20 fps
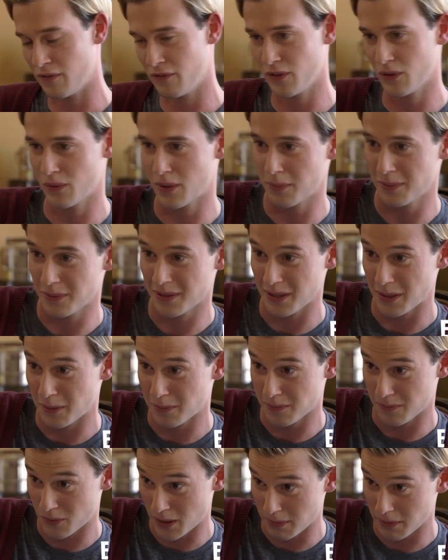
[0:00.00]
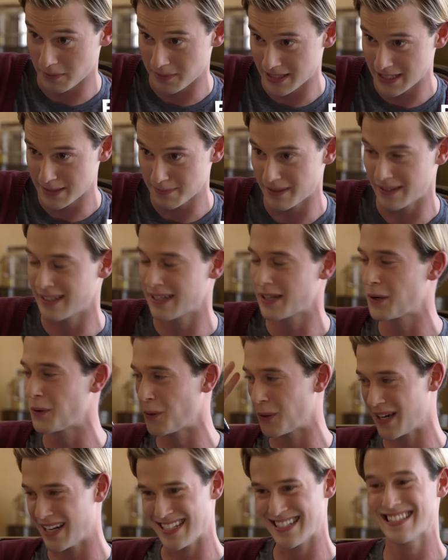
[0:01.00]
I either feel it rub, up, uh, rub up against my leg
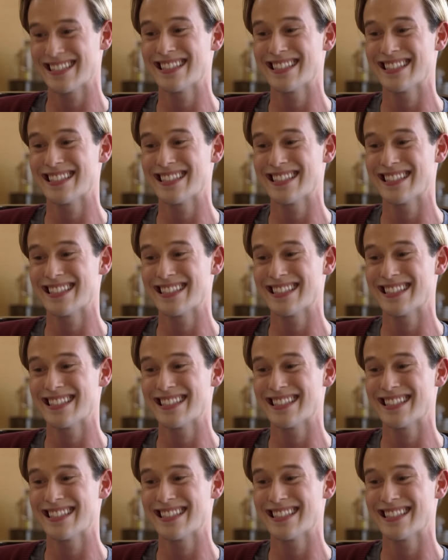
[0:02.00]
or I